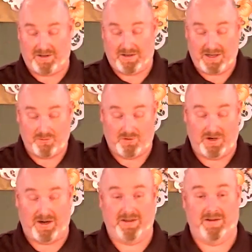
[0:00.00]
Hebrew
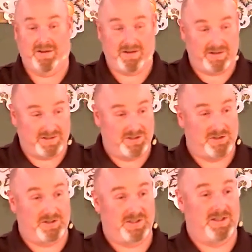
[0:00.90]
God, and he had
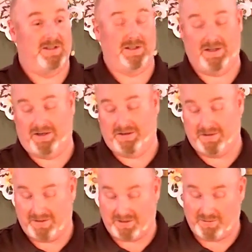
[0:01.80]
essentially seen the light
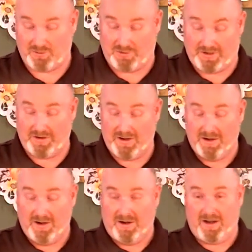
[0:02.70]
at that point.
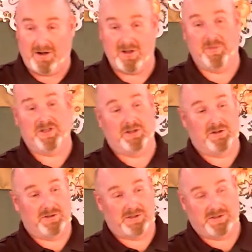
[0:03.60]
And I only mention
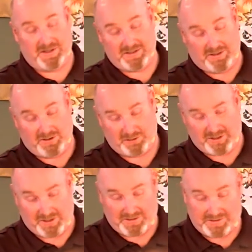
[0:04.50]
those details
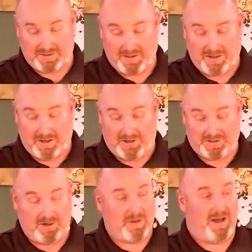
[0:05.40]
because
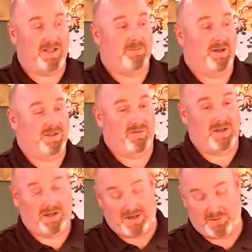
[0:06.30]
some aspects of
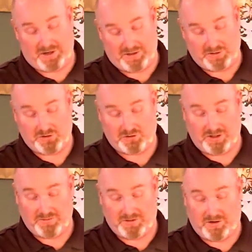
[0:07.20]
King Nebuchadnezzar's
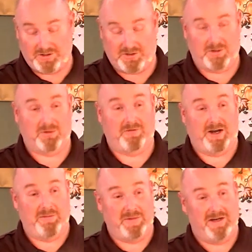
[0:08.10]
dreams are also going to
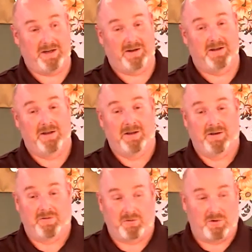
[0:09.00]
provide meaning
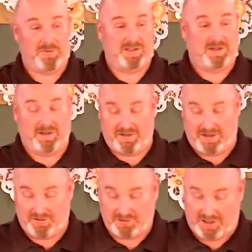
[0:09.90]
for what we see in
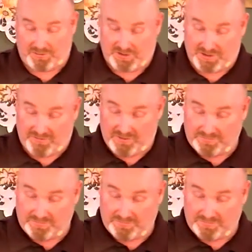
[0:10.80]
Daniel chapter 7.